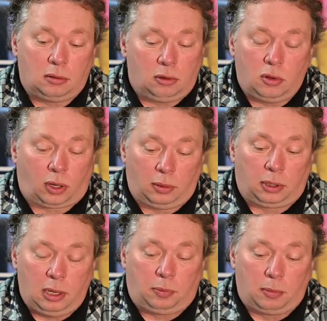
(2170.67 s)
You can
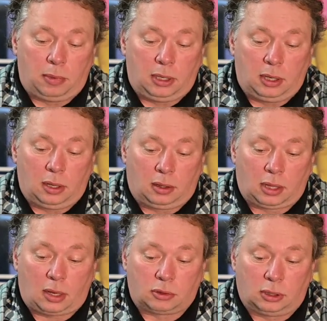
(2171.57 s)
keep them in the
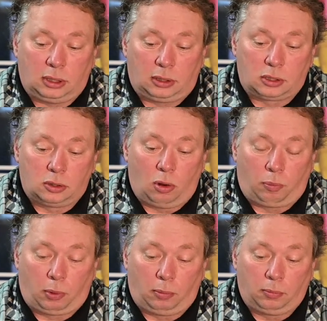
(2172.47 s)
1,000 liters, no
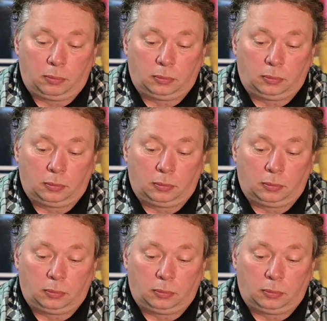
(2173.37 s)
problem.